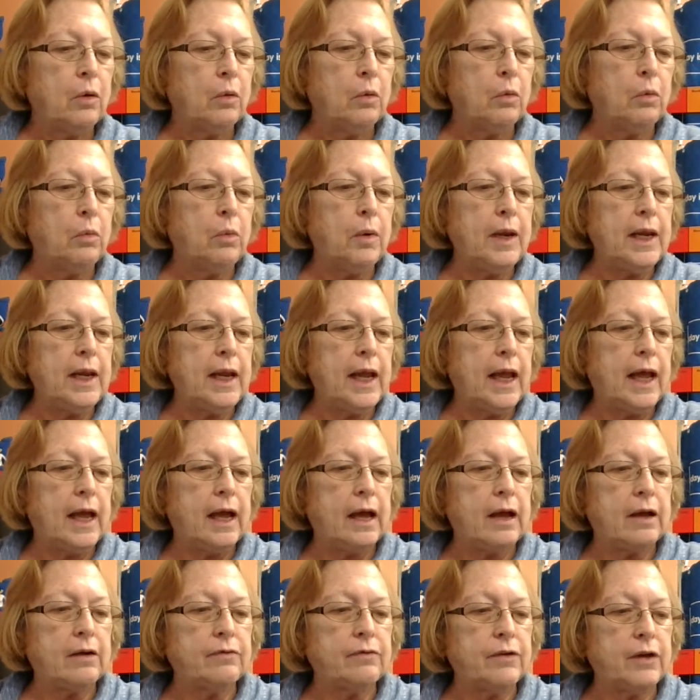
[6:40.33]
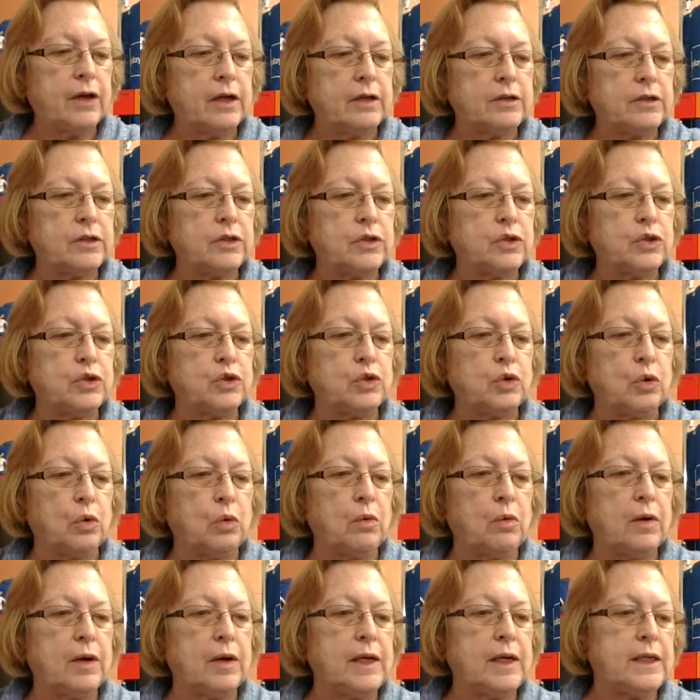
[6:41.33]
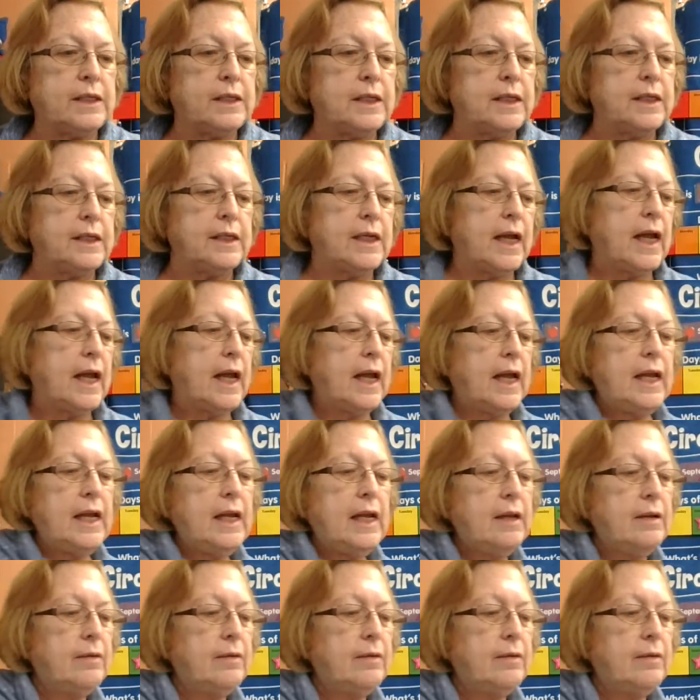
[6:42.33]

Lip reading: We have a story today,